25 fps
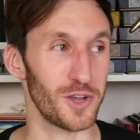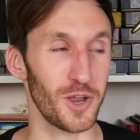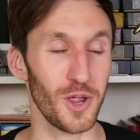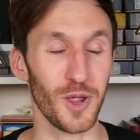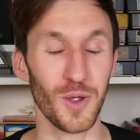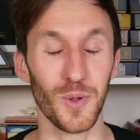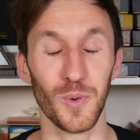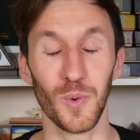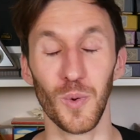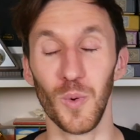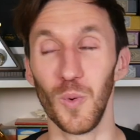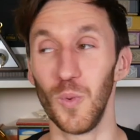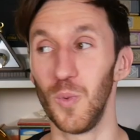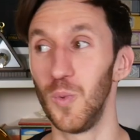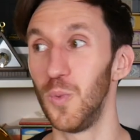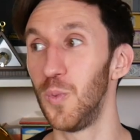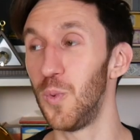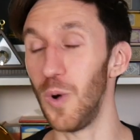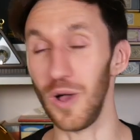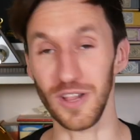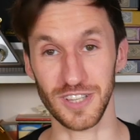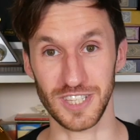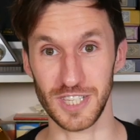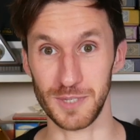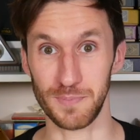know
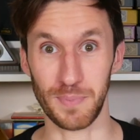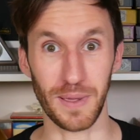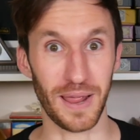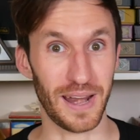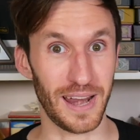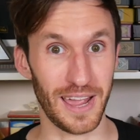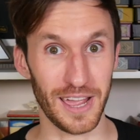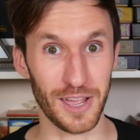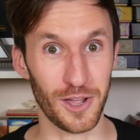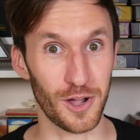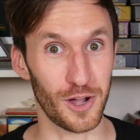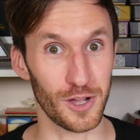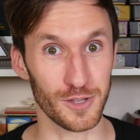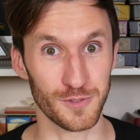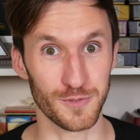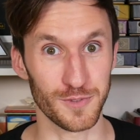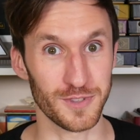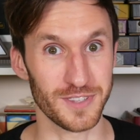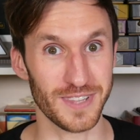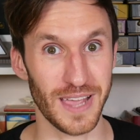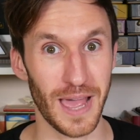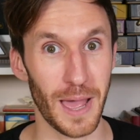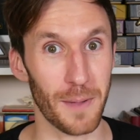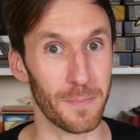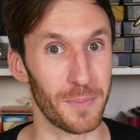what spell I cast for
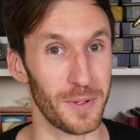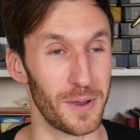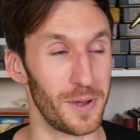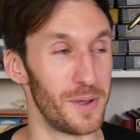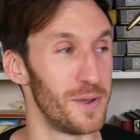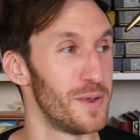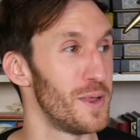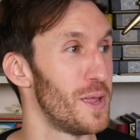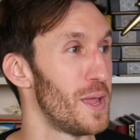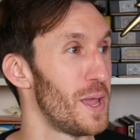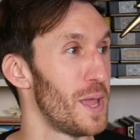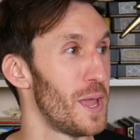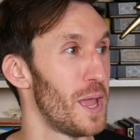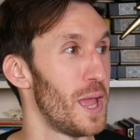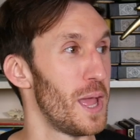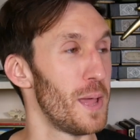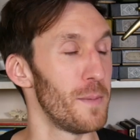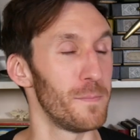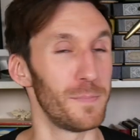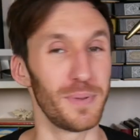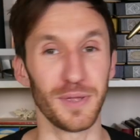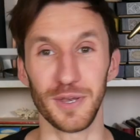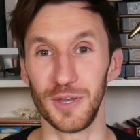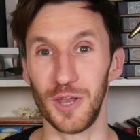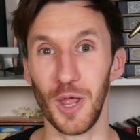this to happen,
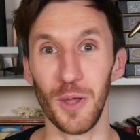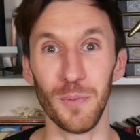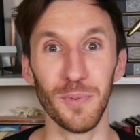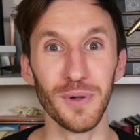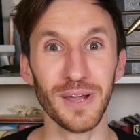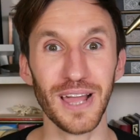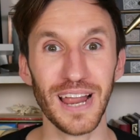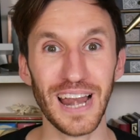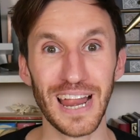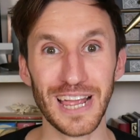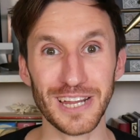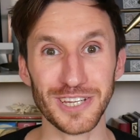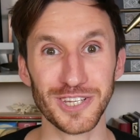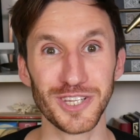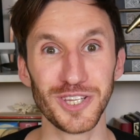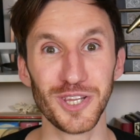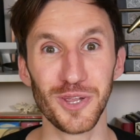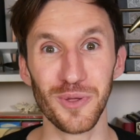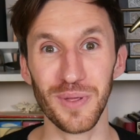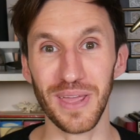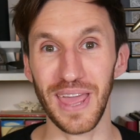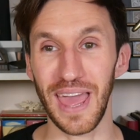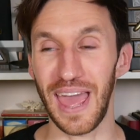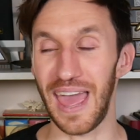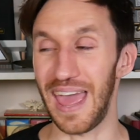but Noble Collection
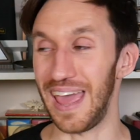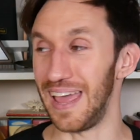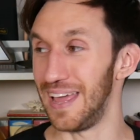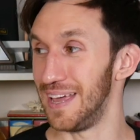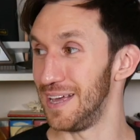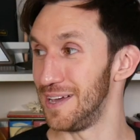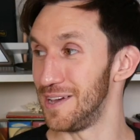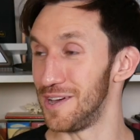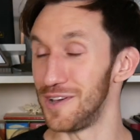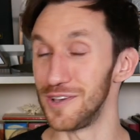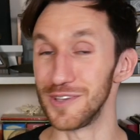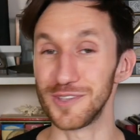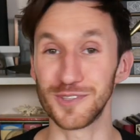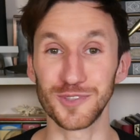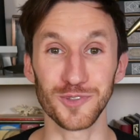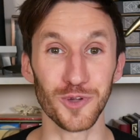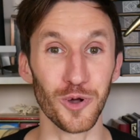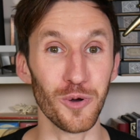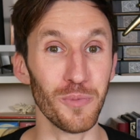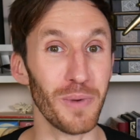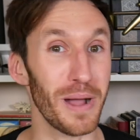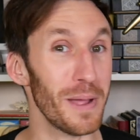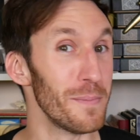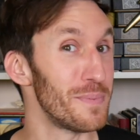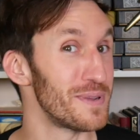UK
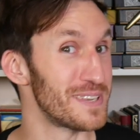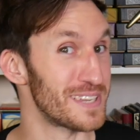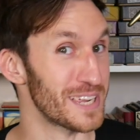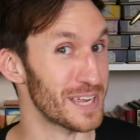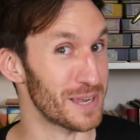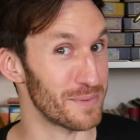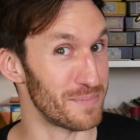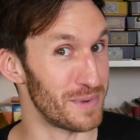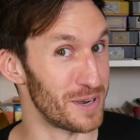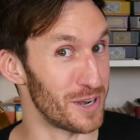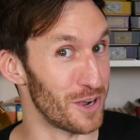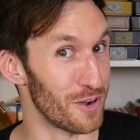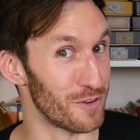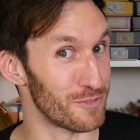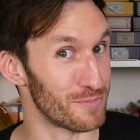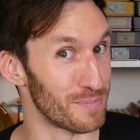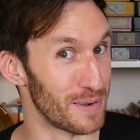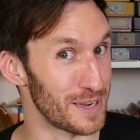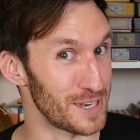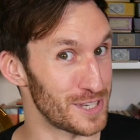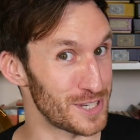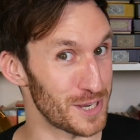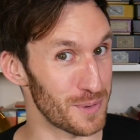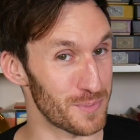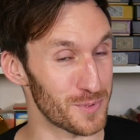saw my predicament of
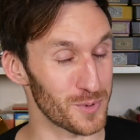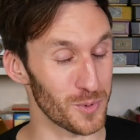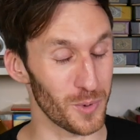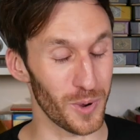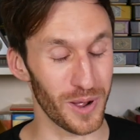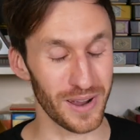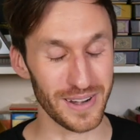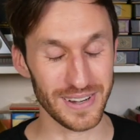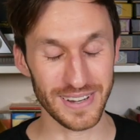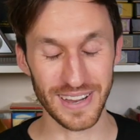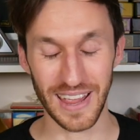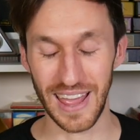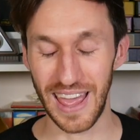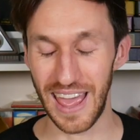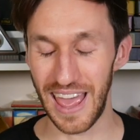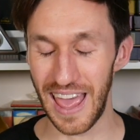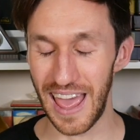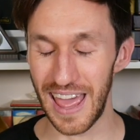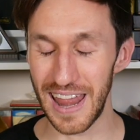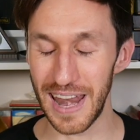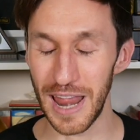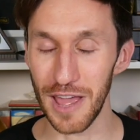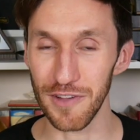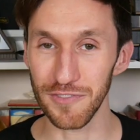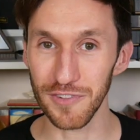my chipped wand
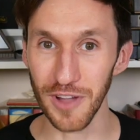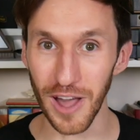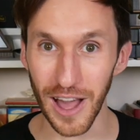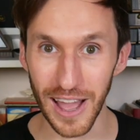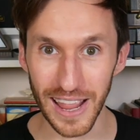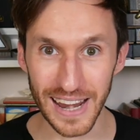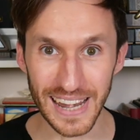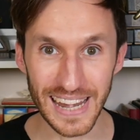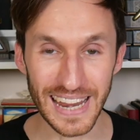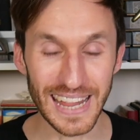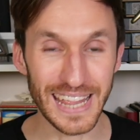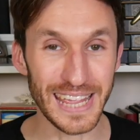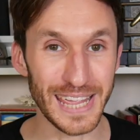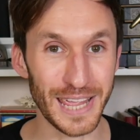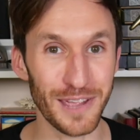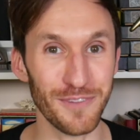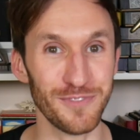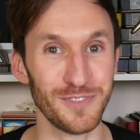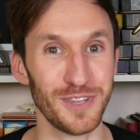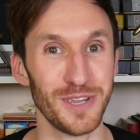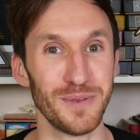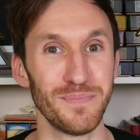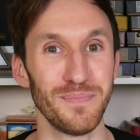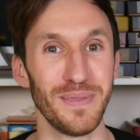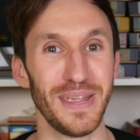and have kindly
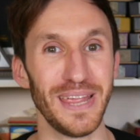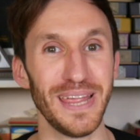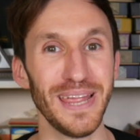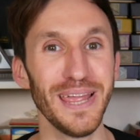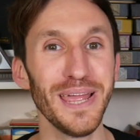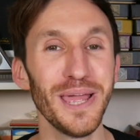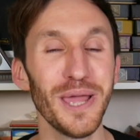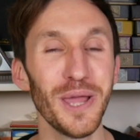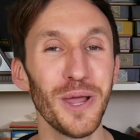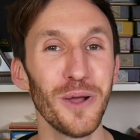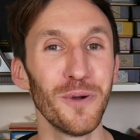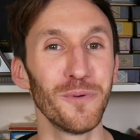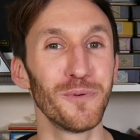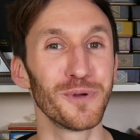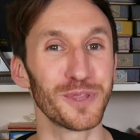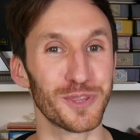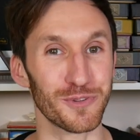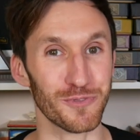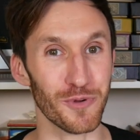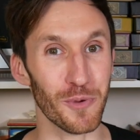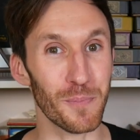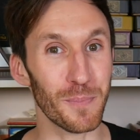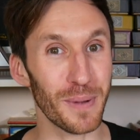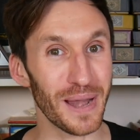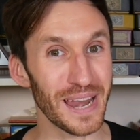gifted me with a
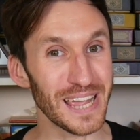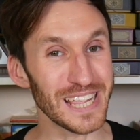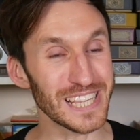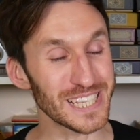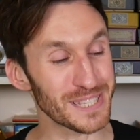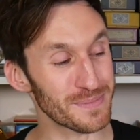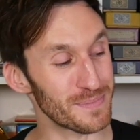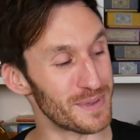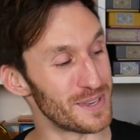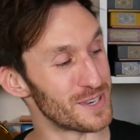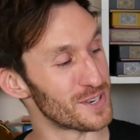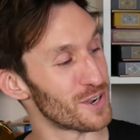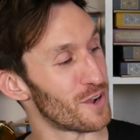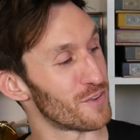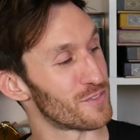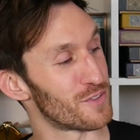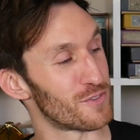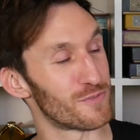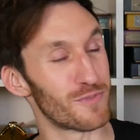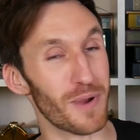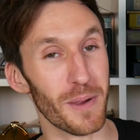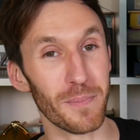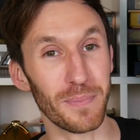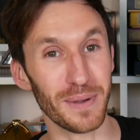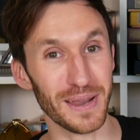replacement of the
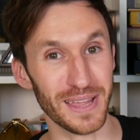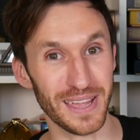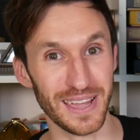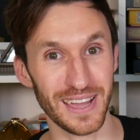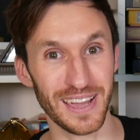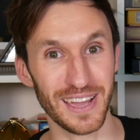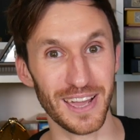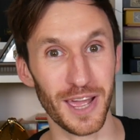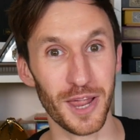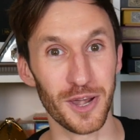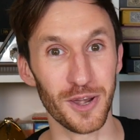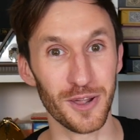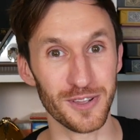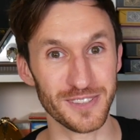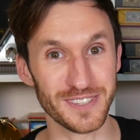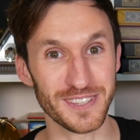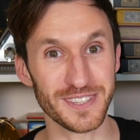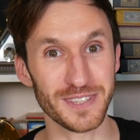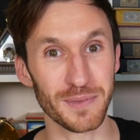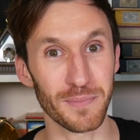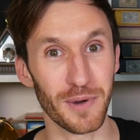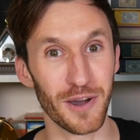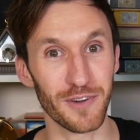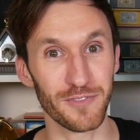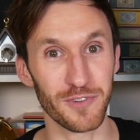replica
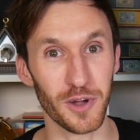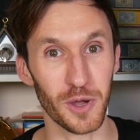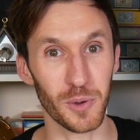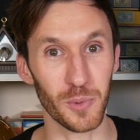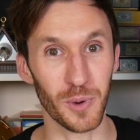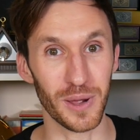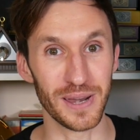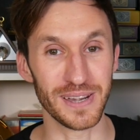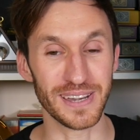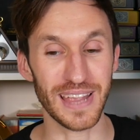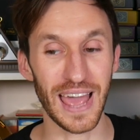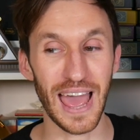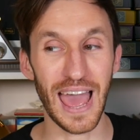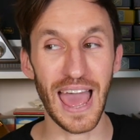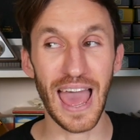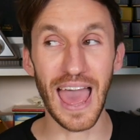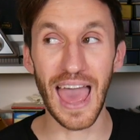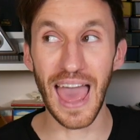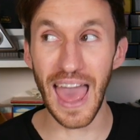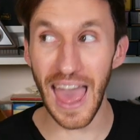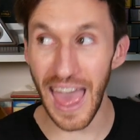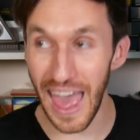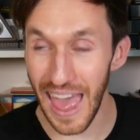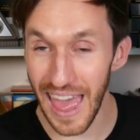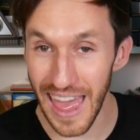Narcissa Malfoy wand
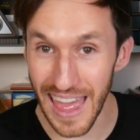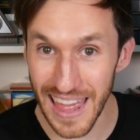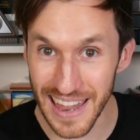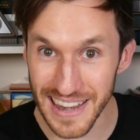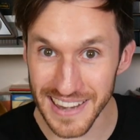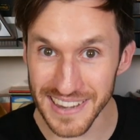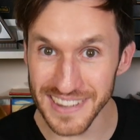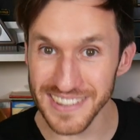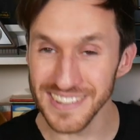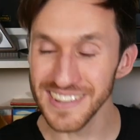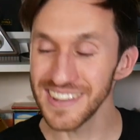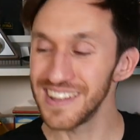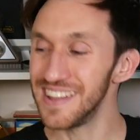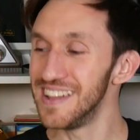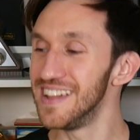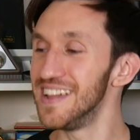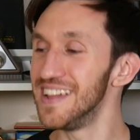and